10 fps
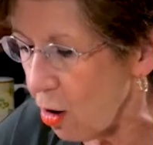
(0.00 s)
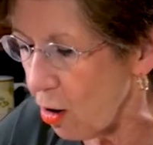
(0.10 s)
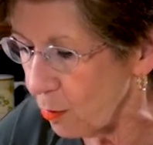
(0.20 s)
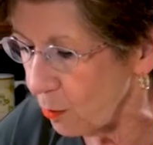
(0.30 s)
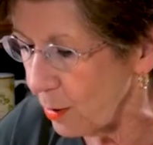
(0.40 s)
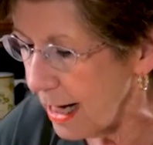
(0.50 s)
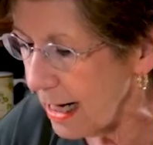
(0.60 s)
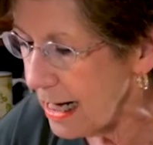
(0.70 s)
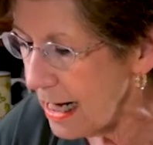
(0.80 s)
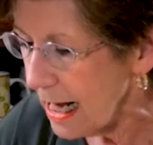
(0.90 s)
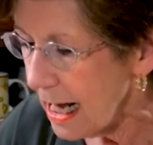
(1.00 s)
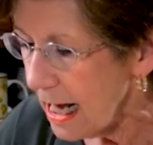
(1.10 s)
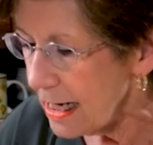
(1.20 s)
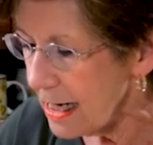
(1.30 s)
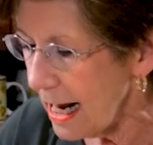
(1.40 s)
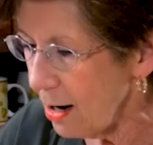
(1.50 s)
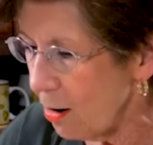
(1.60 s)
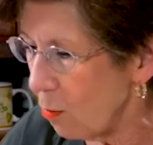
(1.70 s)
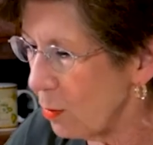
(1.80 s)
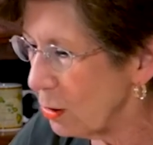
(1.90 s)
are ready.
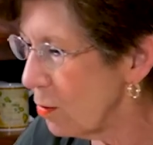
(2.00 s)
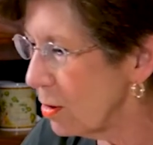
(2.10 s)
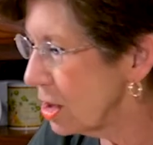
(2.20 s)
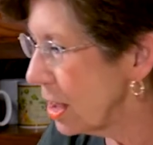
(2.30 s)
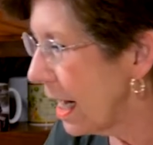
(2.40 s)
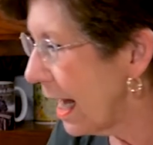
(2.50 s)
Now we're going to